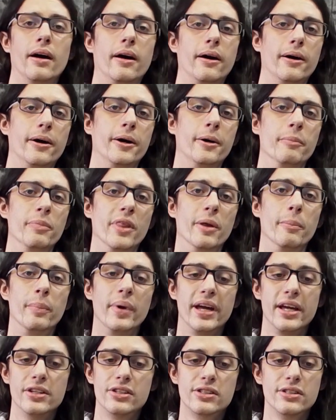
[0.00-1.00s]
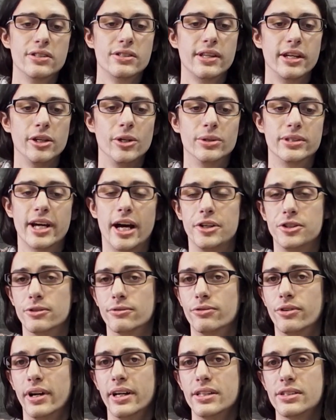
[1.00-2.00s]
the bases that you attach
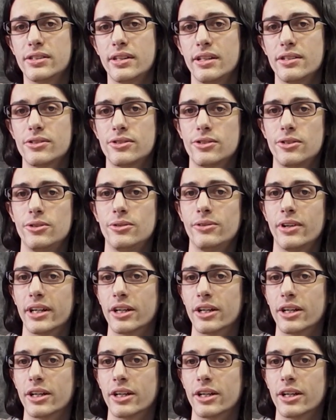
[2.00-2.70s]
your flight stands to.